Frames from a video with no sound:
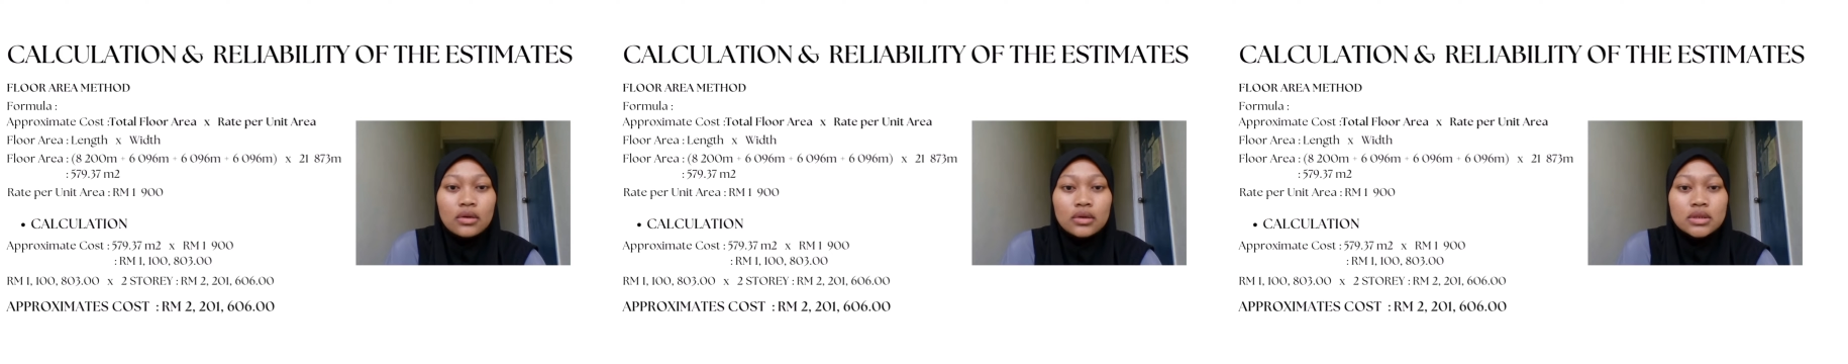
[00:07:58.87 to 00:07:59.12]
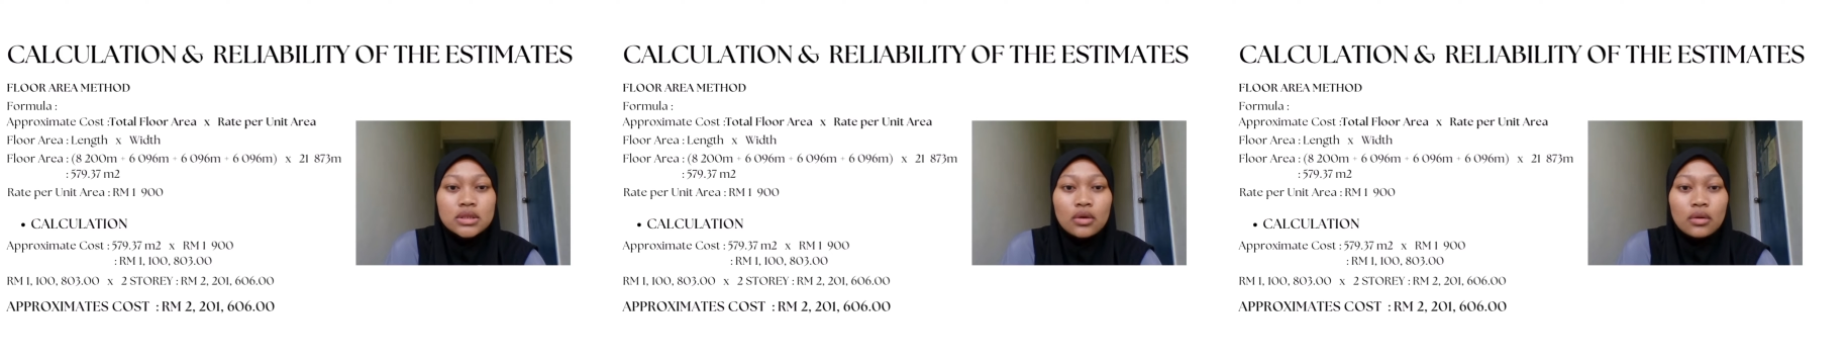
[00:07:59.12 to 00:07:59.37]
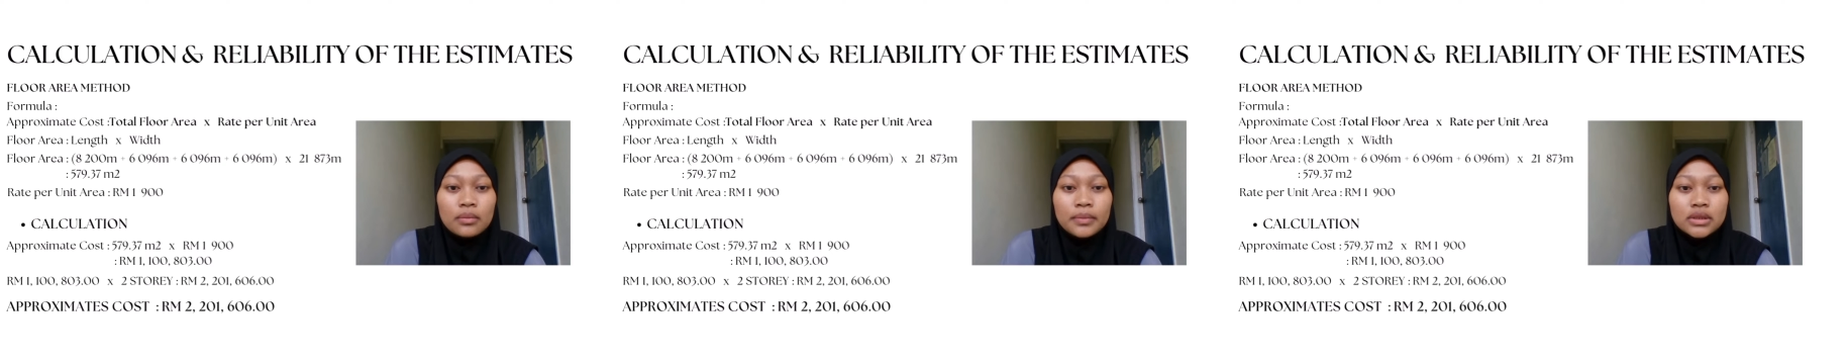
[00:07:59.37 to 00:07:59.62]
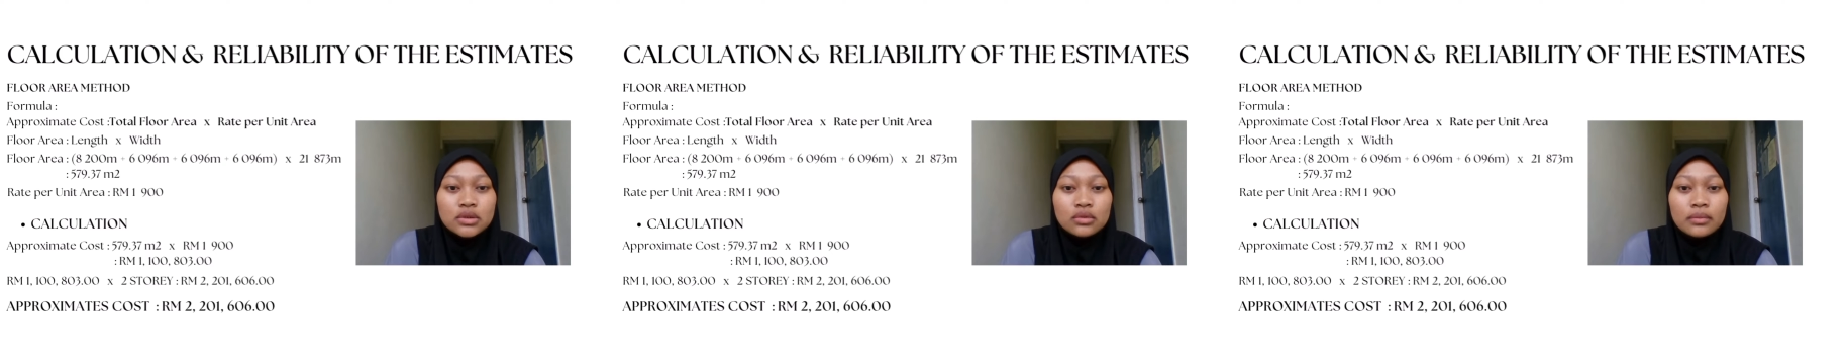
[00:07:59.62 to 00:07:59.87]
costs
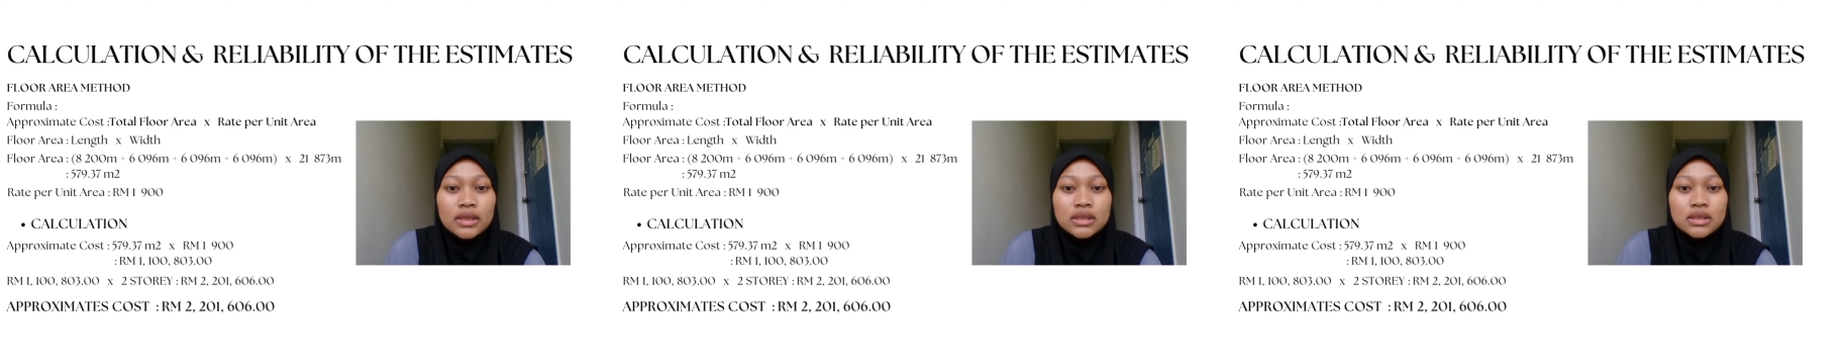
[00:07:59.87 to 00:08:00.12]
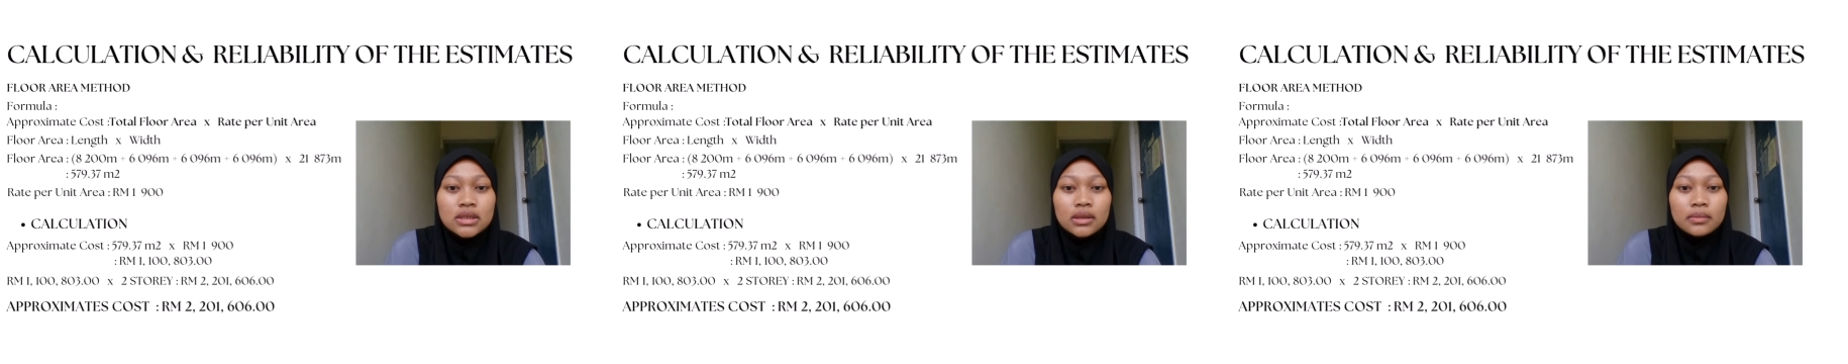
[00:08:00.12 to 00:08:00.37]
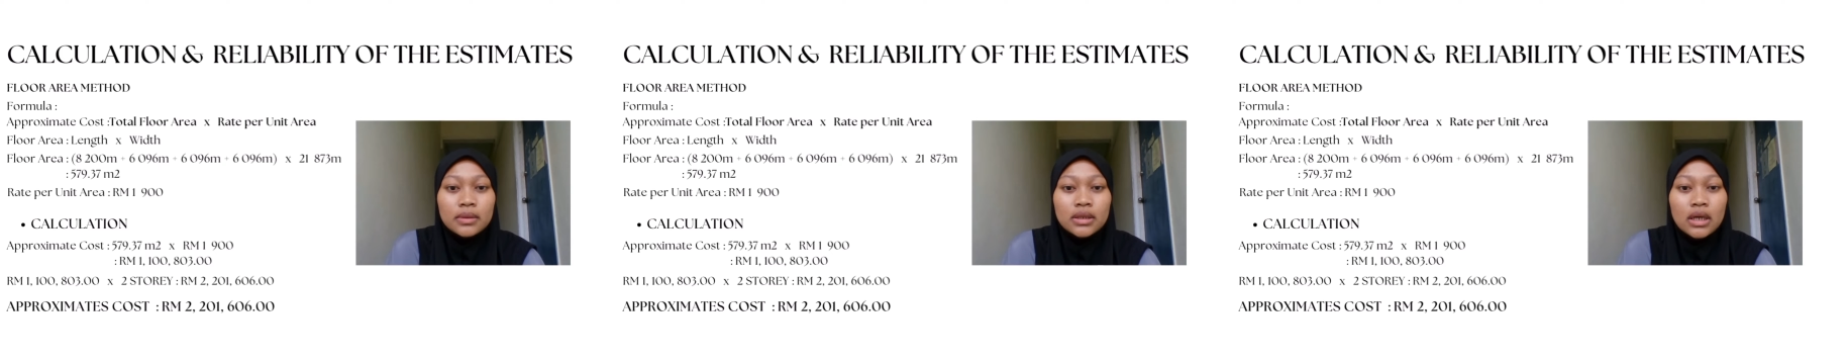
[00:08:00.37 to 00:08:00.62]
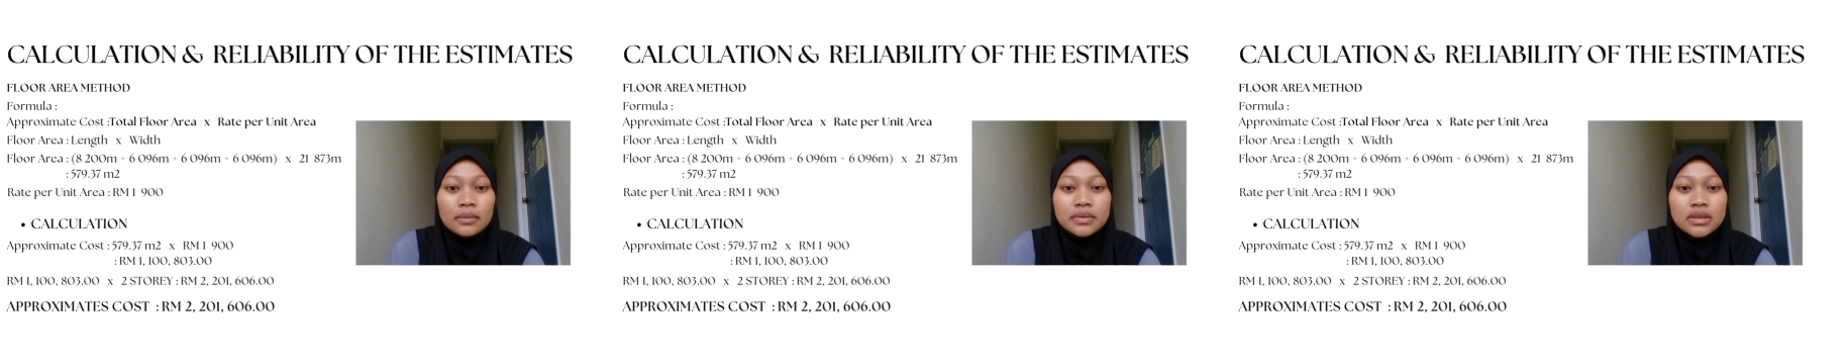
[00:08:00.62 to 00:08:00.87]
compared to major urban
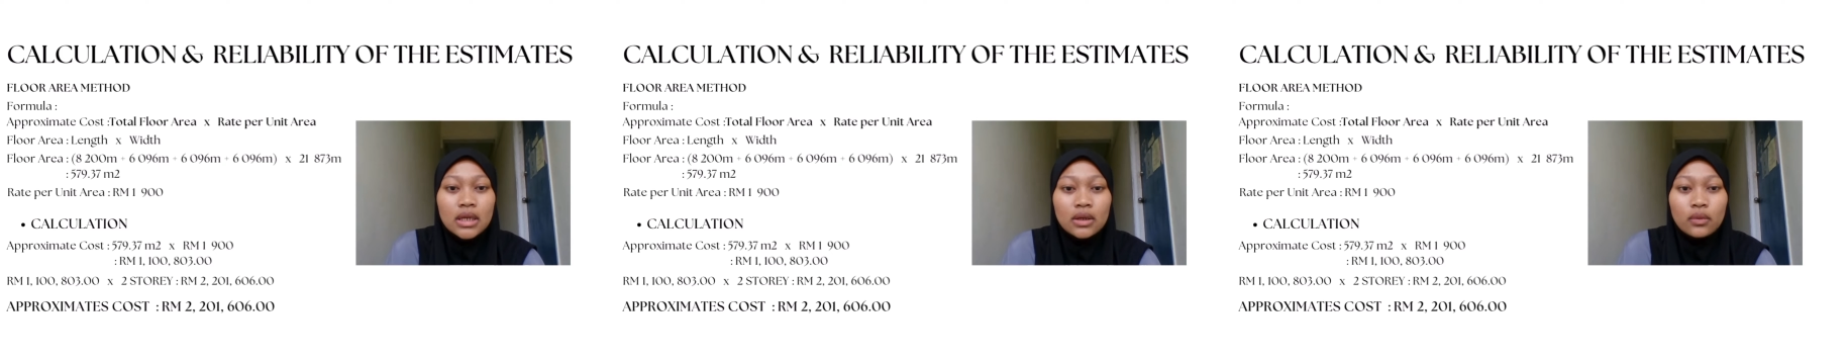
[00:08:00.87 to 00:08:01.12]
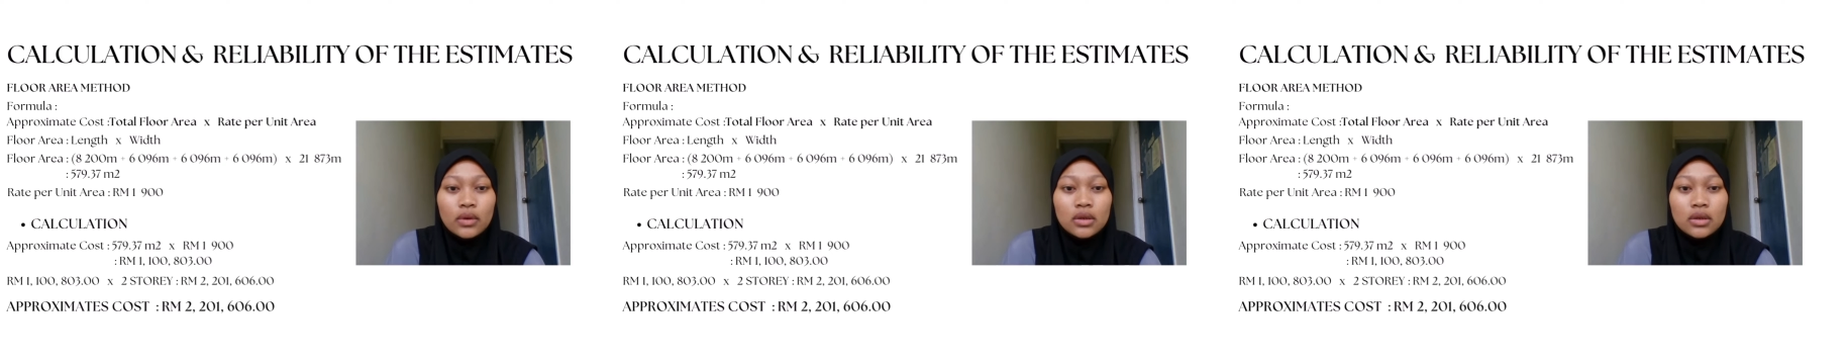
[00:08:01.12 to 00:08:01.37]
hubs like Kuala